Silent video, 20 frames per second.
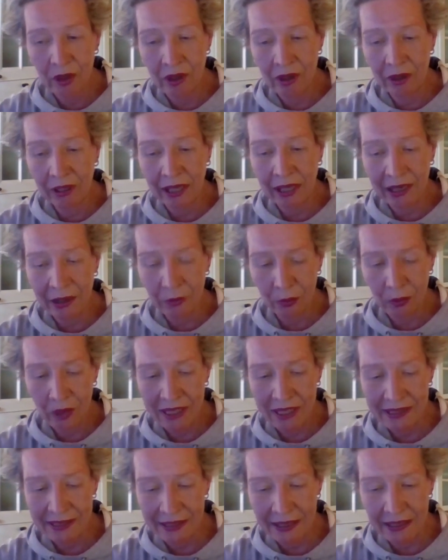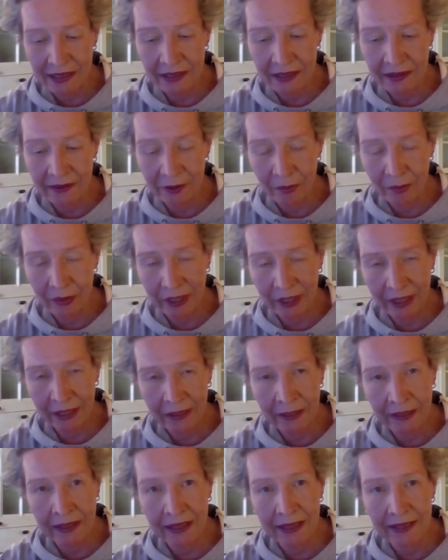Like I said in the
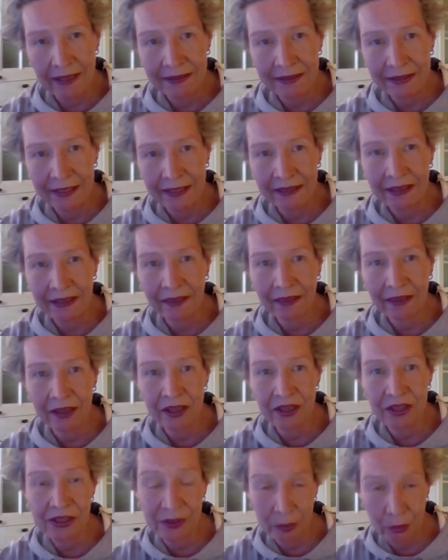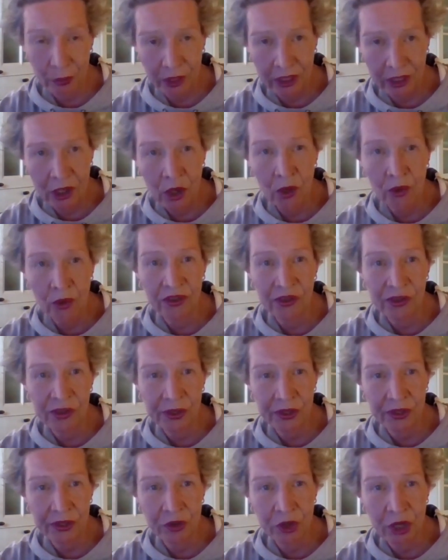beginning, I think that we know the
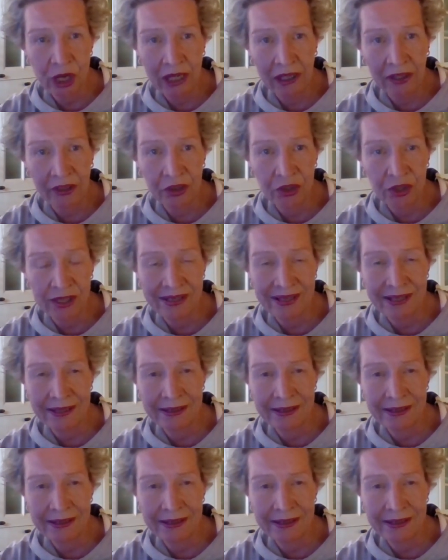certain challenges in